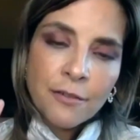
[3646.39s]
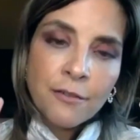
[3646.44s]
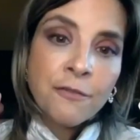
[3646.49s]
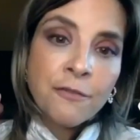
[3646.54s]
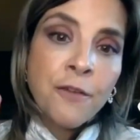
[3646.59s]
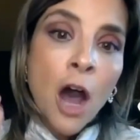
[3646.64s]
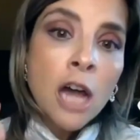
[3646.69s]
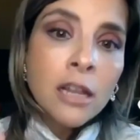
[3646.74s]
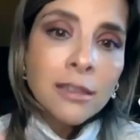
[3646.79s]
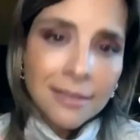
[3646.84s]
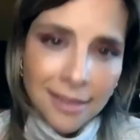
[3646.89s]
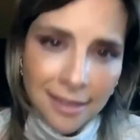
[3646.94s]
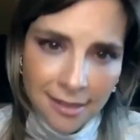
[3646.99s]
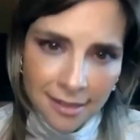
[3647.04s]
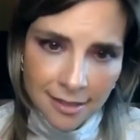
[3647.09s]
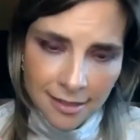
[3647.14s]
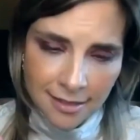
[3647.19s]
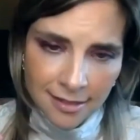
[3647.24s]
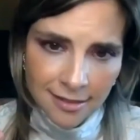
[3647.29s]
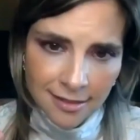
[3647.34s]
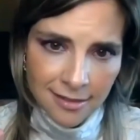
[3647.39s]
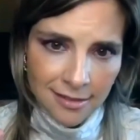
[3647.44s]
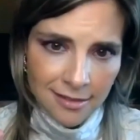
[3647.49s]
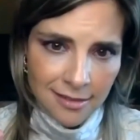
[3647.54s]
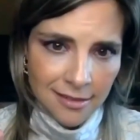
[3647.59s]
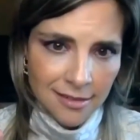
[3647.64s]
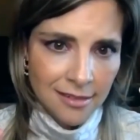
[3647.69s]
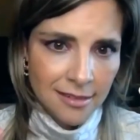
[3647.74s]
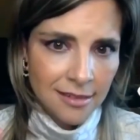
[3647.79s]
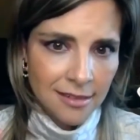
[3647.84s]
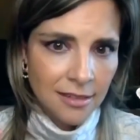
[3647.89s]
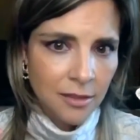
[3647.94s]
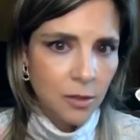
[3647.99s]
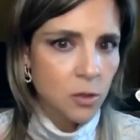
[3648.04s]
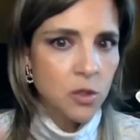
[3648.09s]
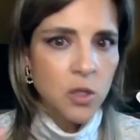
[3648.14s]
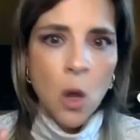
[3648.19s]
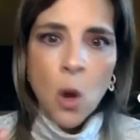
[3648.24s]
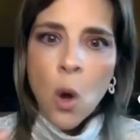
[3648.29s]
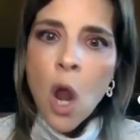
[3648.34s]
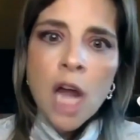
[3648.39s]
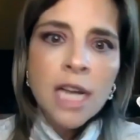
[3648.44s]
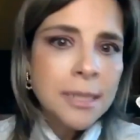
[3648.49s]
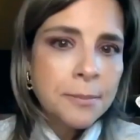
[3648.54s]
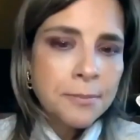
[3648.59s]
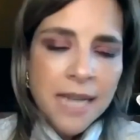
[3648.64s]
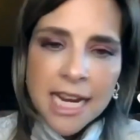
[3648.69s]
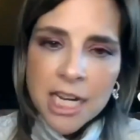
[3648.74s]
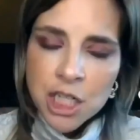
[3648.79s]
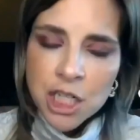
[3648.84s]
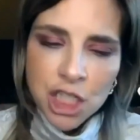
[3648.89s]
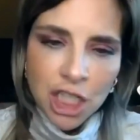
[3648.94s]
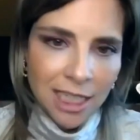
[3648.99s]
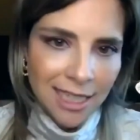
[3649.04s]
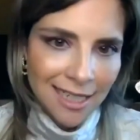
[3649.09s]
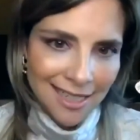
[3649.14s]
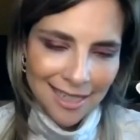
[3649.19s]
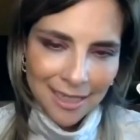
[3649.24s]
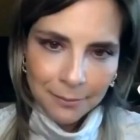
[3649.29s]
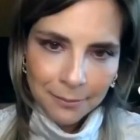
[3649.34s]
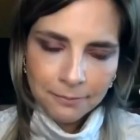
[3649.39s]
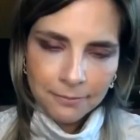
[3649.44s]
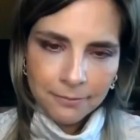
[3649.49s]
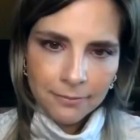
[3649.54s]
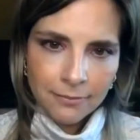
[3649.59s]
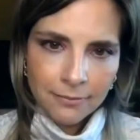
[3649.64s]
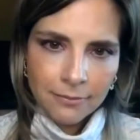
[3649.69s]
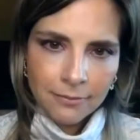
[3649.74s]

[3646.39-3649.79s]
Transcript: faultless. There was no condemnation in him.